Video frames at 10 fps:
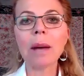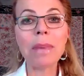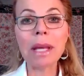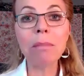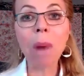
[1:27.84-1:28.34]

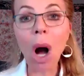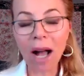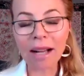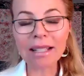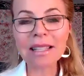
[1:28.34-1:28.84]
big
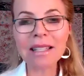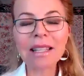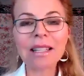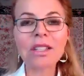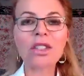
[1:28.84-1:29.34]
box.
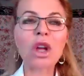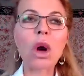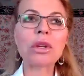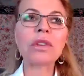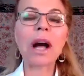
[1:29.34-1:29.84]

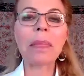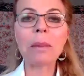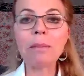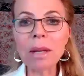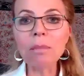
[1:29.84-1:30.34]
So you've got the
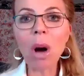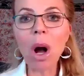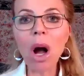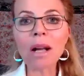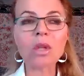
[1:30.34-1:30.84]
big
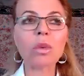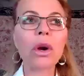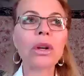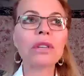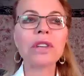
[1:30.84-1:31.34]
box
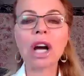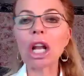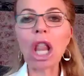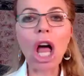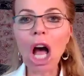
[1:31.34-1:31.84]
where you've got a
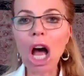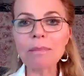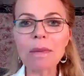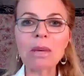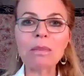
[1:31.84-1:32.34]
lot
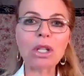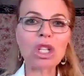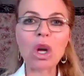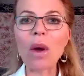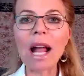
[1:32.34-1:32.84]
of people
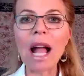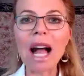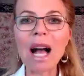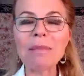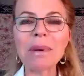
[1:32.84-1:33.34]
showing
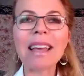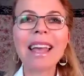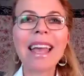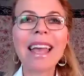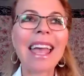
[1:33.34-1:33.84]
up
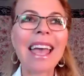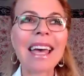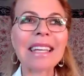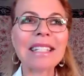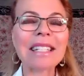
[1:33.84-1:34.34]

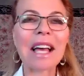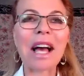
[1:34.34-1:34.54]
and